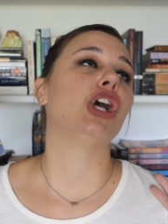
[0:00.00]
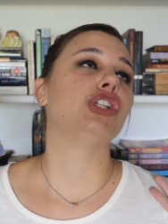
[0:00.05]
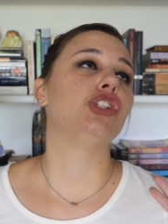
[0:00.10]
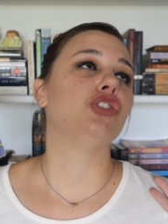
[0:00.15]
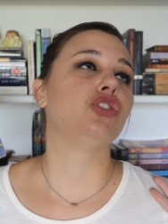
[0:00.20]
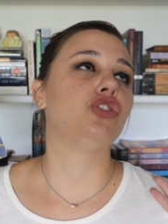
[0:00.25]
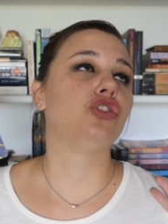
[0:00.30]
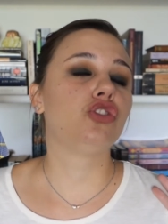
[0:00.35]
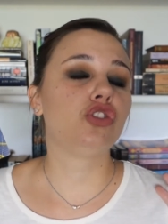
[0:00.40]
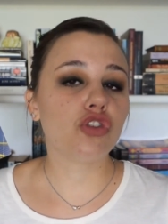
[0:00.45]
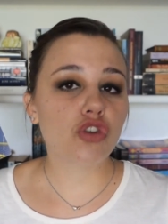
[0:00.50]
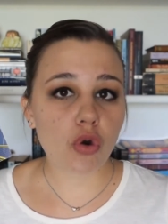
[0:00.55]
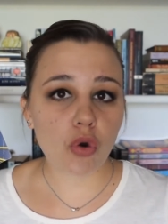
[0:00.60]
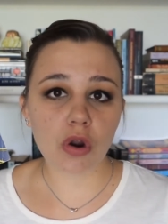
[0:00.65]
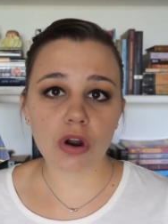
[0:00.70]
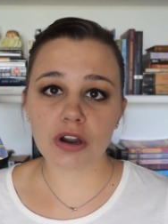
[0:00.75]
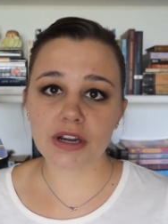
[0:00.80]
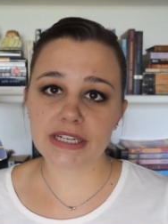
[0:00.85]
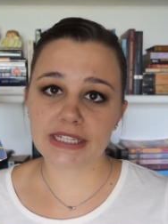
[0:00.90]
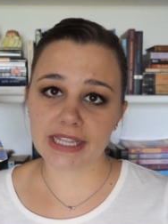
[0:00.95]

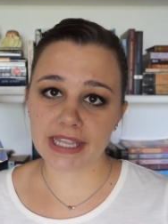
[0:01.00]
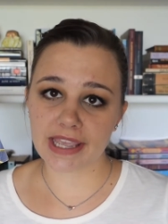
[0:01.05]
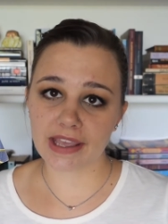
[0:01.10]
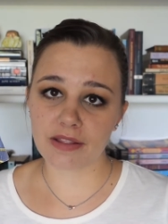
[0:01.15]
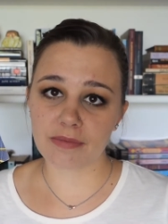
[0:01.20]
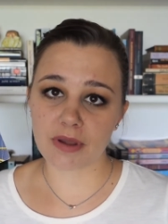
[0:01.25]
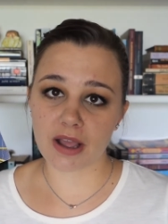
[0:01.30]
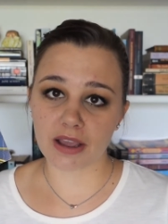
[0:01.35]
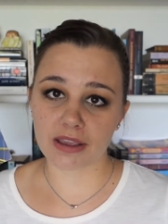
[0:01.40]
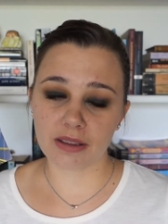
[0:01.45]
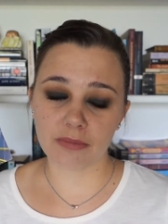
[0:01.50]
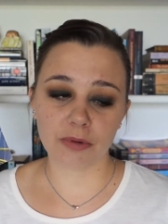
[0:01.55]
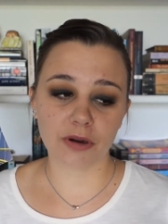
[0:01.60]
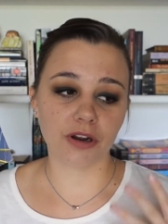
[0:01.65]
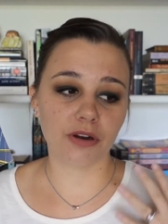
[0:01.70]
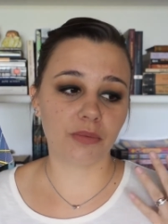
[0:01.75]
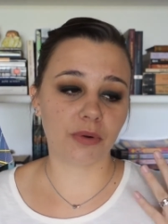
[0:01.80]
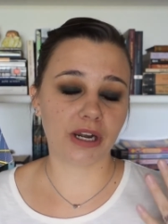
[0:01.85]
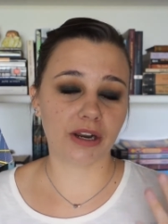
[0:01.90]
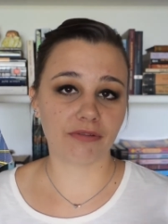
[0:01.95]
adored To Kill a
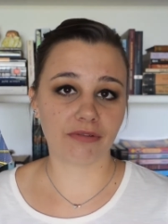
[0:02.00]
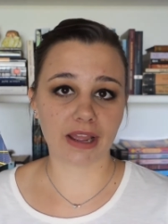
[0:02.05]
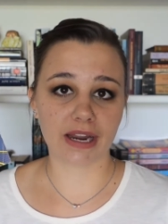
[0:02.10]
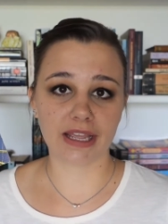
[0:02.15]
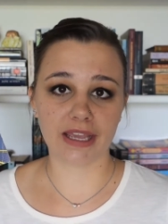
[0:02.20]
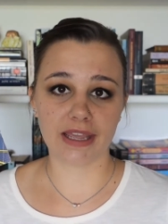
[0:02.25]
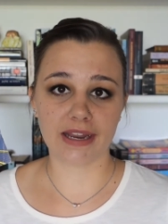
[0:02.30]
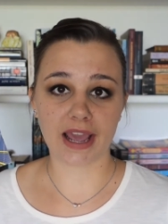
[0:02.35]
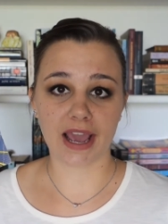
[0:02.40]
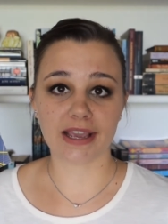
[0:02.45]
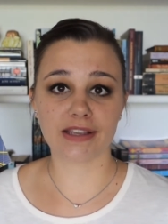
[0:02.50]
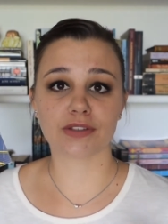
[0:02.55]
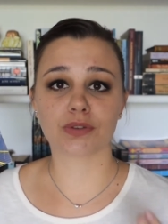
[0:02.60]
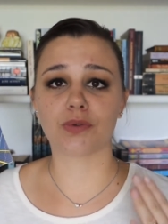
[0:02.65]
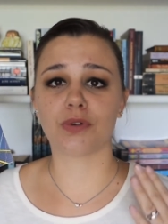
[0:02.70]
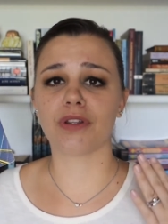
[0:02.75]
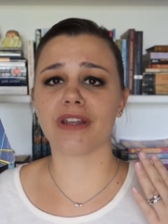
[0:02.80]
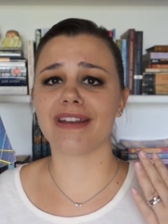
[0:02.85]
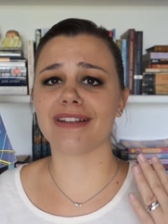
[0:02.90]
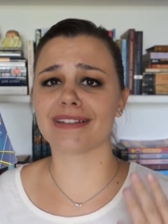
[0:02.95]
Mockingbird when I read it in high
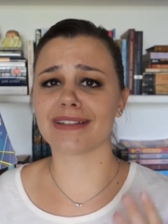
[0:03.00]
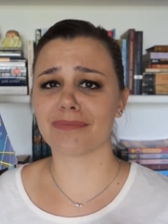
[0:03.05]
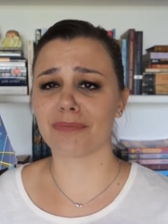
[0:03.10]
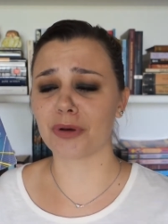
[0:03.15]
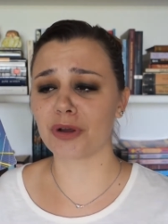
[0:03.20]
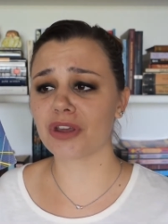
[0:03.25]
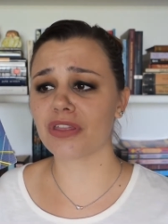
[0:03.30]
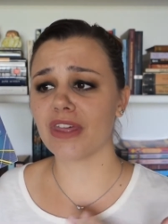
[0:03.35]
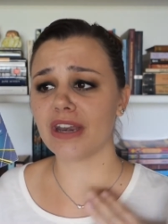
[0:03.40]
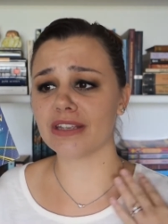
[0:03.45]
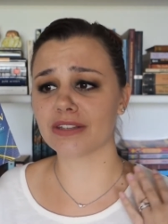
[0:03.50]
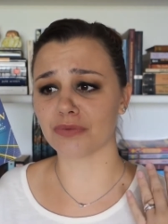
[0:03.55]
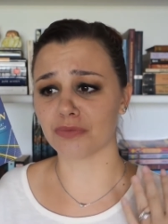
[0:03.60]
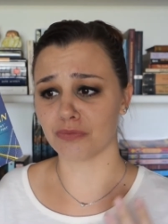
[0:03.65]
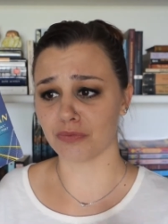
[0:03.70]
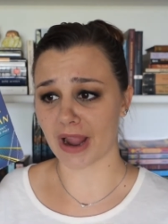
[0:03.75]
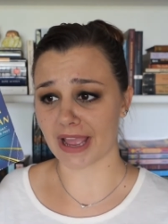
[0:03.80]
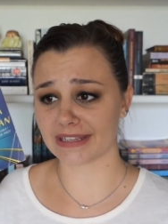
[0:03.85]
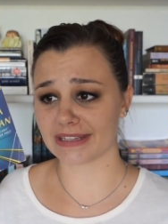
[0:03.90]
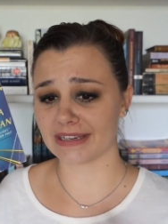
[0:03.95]
school. It is a book that has
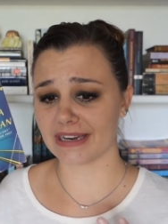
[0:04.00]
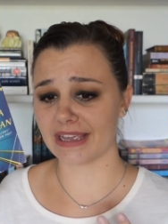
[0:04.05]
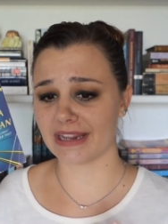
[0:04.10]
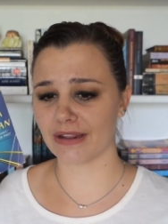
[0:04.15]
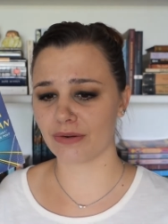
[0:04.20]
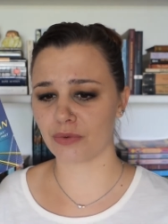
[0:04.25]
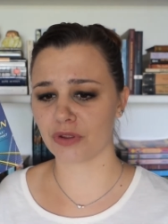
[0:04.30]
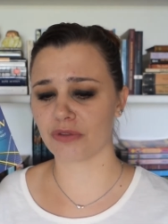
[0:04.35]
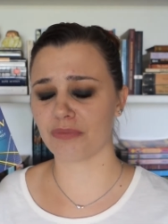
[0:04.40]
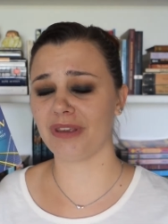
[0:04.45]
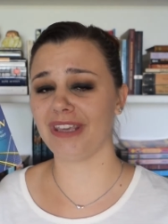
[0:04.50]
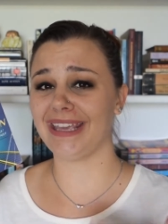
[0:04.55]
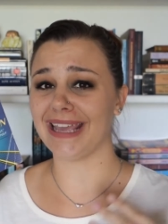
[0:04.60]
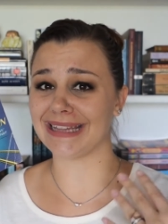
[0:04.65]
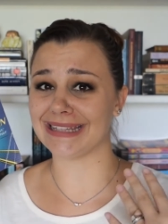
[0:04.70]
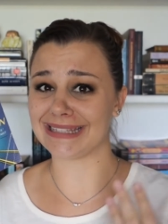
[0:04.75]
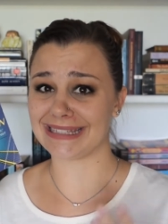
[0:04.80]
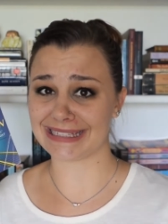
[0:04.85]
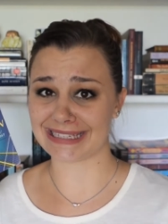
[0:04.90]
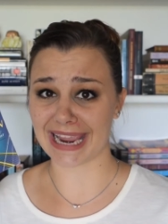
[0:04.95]
resonated with me
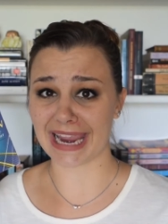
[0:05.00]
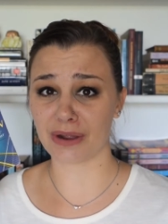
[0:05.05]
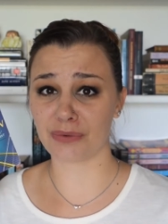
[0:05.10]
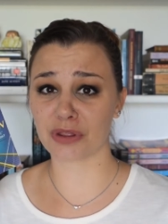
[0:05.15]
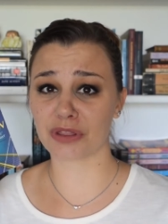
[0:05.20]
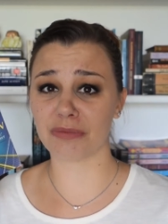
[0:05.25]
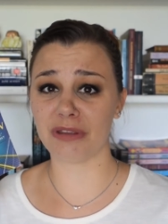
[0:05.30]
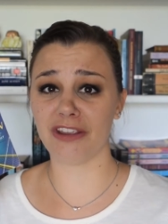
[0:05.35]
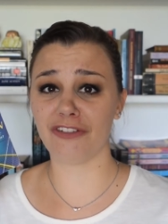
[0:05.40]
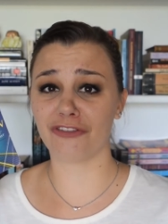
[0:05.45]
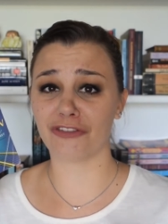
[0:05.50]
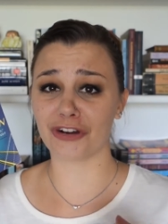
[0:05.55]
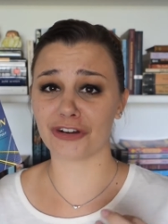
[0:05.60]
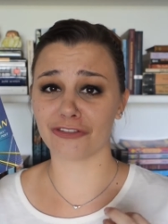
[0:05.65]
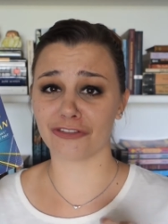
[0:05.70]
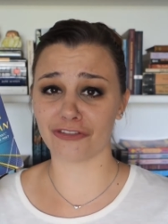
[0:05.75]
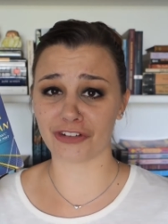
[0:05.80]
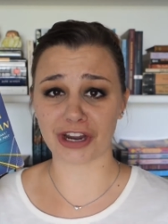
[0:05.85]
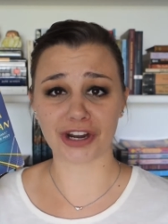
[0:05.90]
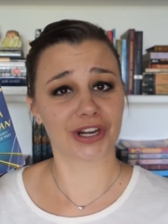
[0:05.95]
and stayed with me for a
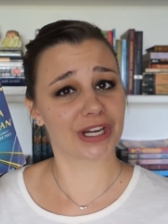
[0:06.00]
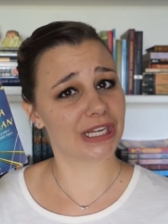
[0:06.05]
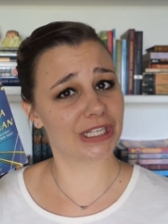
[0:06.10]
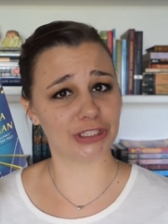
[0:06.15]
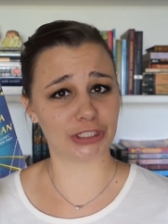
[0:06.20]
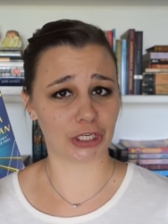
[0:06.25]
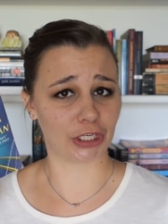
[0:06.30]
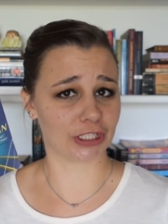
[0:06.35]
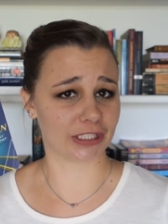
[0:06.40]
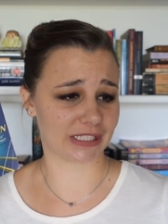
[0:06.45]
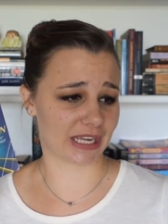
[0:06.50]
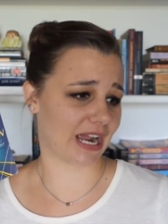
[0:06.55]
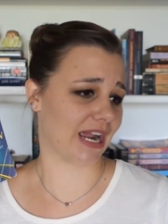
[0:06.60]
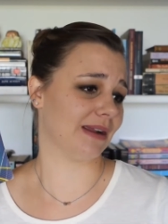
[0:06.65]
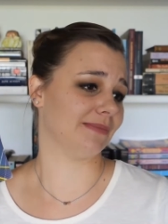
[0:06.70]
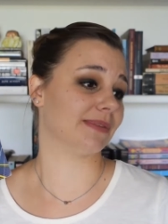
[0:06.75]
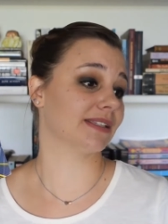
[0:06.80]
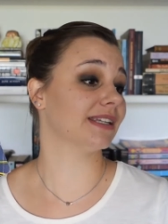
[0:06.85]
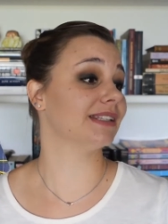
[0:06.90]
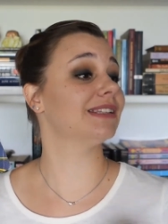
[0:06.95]
very long
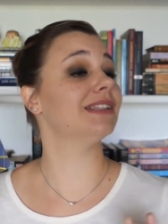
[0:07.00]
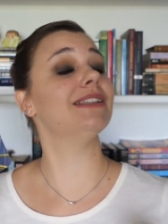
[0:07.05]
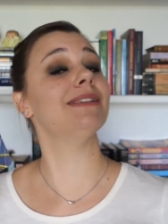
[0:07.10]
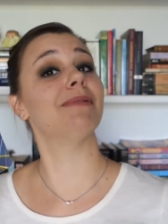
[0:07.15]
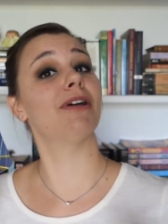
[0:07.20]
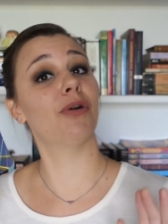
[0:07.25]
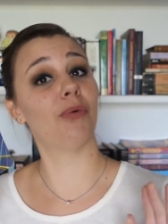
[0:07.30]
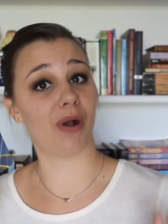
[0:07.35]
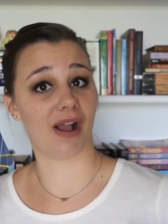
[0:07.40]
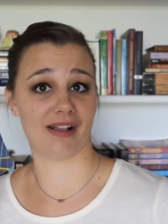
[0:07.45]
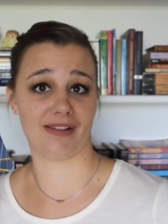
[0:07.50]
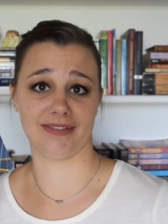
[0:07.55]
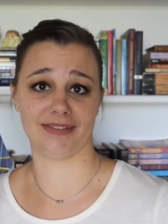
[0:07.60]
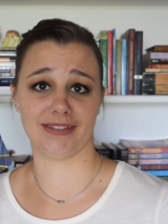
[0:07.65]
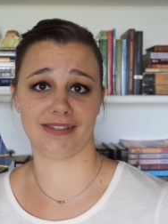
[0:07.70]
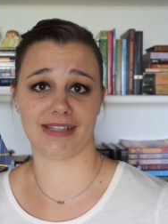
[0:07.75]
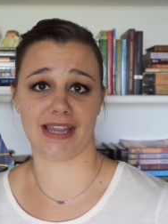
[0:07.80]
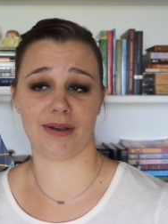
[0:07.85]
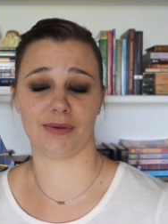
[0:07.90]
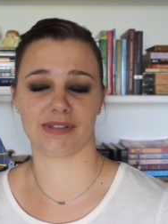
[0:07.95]
time since it's been a while
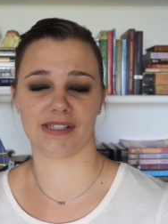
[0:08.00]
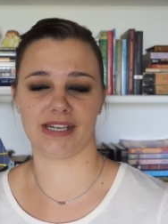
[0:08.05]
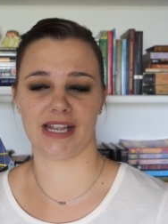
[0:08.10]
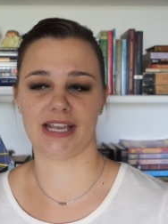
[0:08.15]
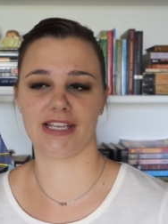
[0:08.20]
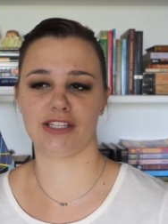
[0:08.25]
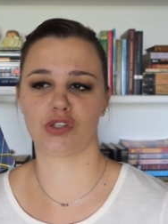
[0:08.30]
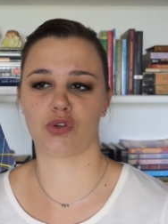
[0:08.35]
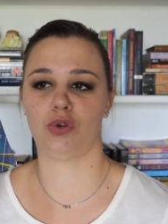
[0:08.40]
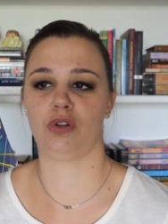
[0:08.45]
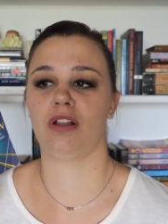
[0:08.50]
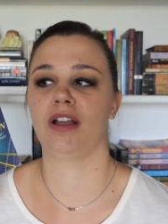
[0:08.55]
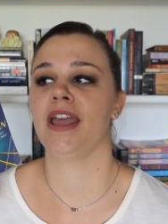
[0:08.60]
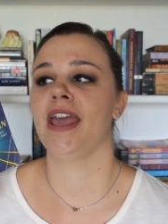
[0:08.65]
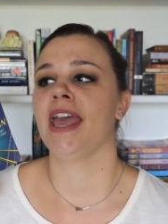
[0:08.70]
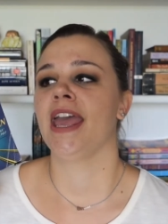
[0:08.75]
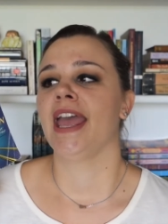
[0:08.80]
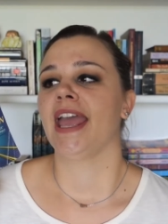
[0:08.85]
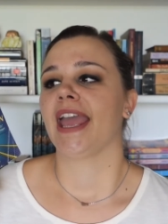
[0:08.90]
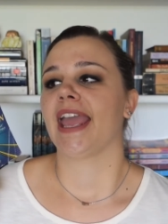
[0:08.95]
since I was in high school
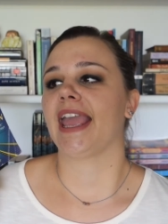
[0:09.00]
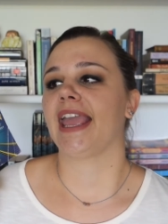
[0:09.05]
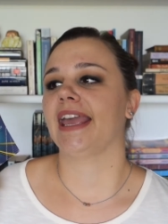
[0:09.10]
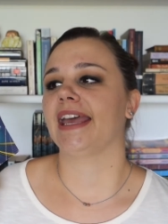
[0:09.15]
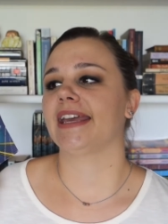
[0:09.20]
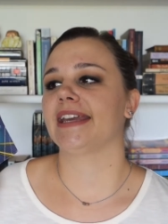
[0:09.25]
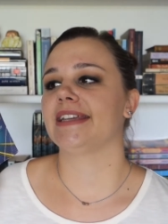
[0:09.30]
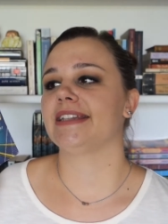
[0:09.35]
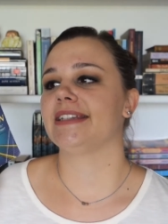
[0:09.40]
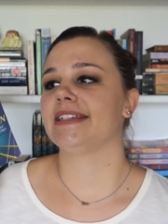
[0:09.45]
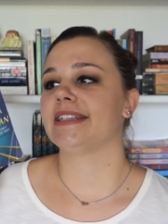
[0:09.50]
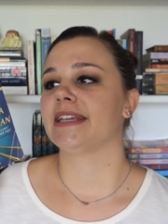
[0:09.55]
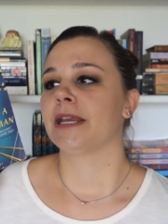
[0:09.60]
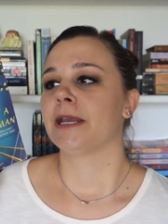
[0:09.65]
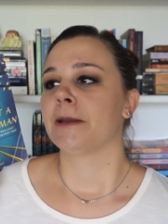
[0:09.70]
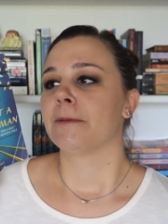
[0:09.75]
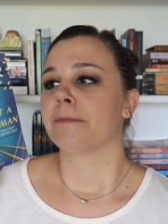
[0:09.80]
and